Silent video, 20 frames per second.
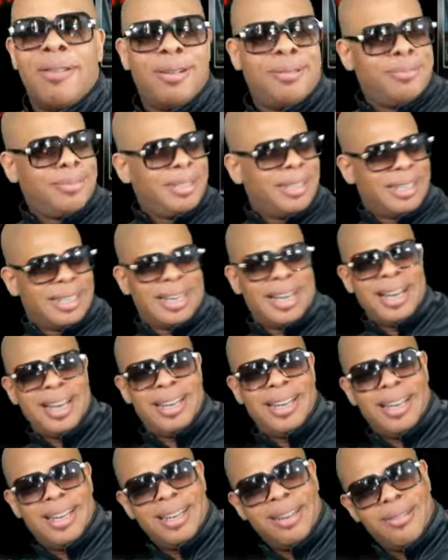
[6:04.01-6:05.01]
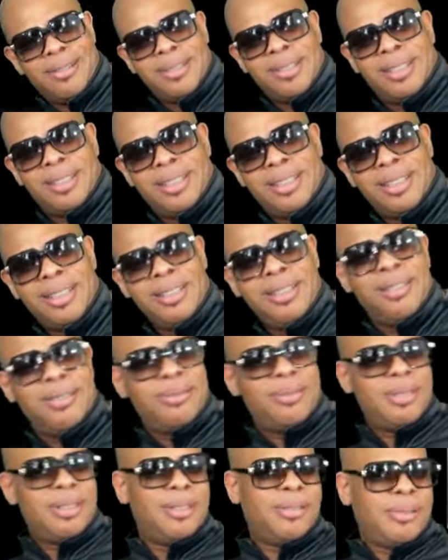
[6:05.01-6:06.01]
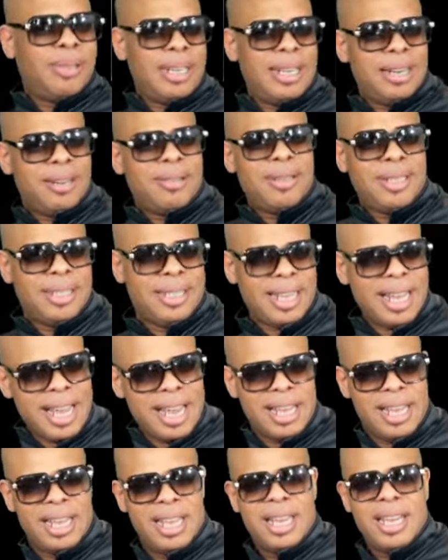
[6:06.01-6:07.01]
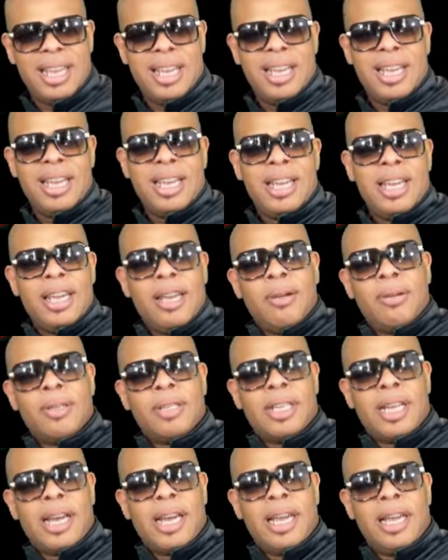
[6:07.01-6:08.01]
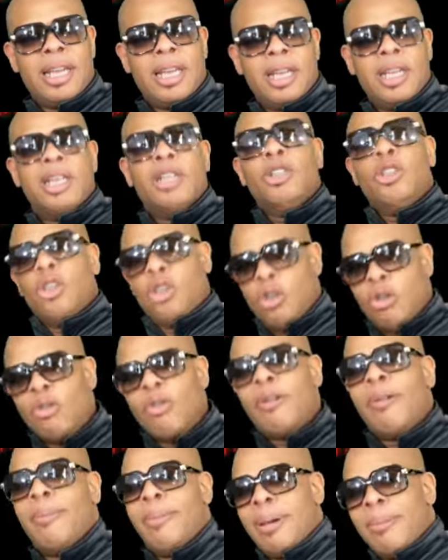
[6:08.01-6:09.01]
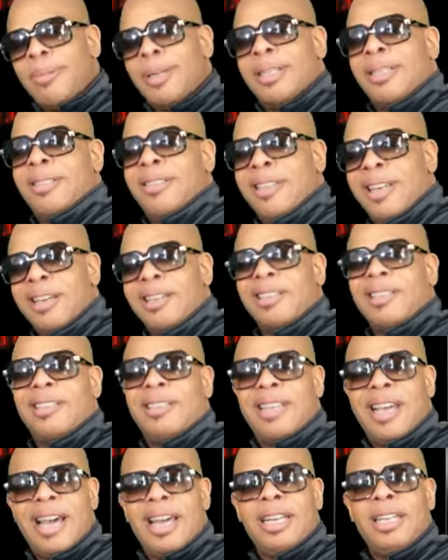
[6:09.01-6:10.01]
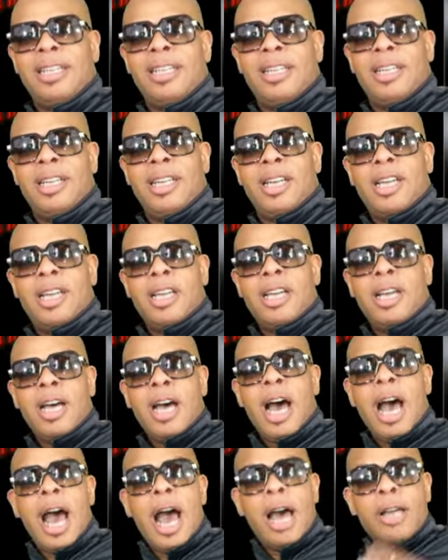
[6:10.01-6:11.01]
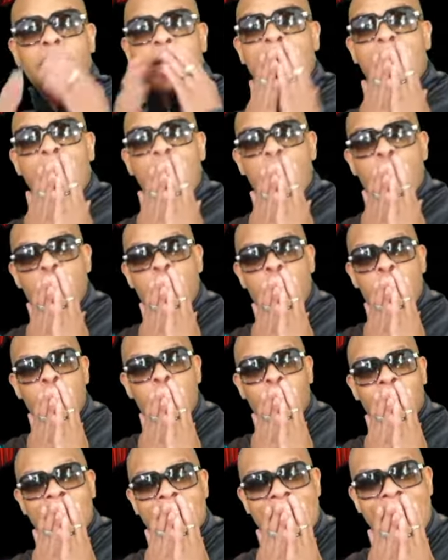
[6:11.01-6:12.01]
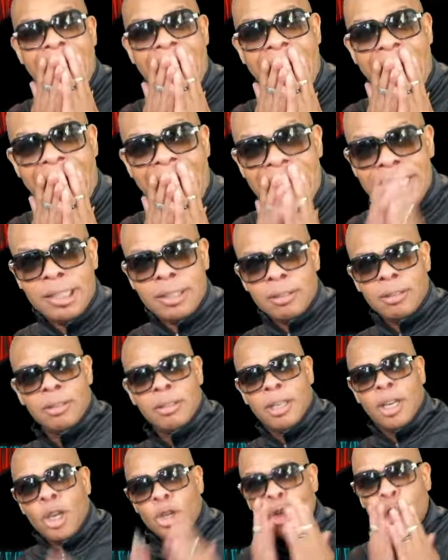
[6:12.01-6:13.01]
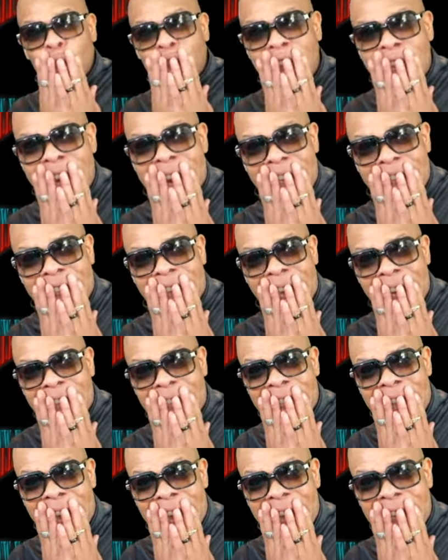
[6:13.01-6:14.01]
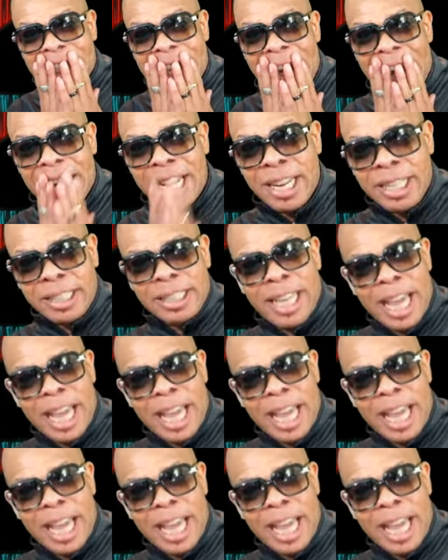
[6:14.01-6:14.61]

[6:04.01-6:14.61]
I'm like, hot era, son? What, what era is that? He was like, do you remember the Sega Saturn? I was like, oh no, you did not! You did not say the Sega Saturn!